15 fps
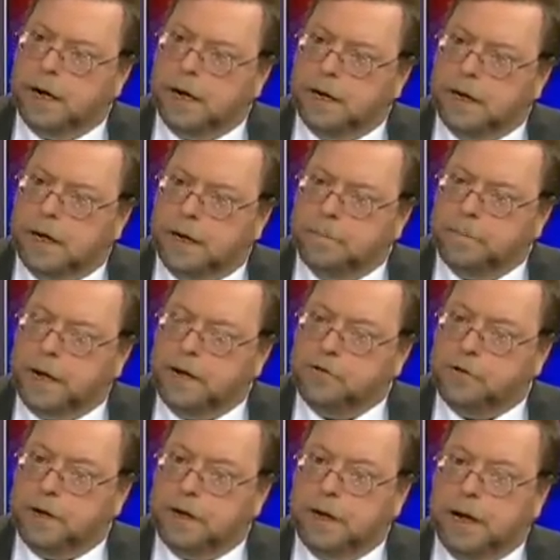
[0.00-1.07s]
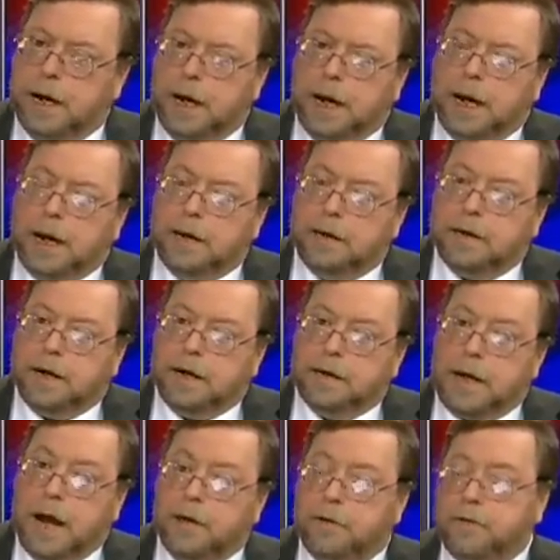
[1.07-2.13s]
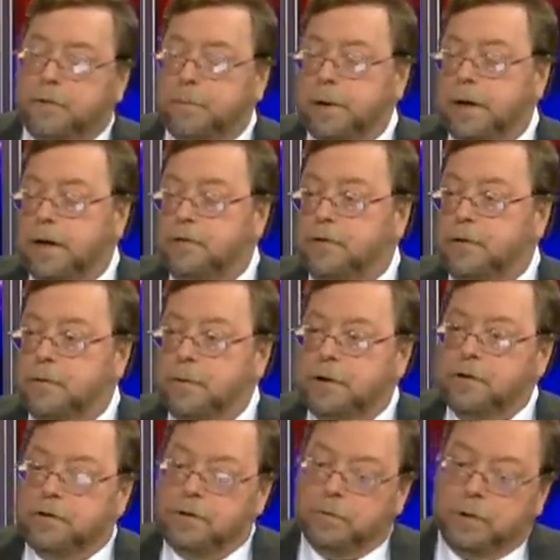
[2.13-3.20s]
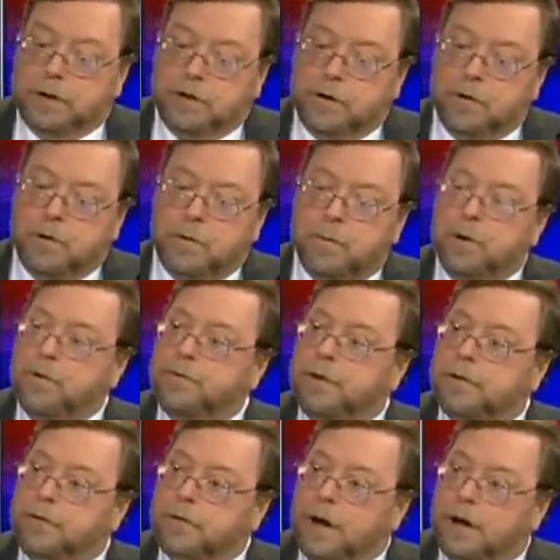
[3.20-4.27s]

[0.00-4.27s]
and Beijing. And now there's a big issue when Google moved its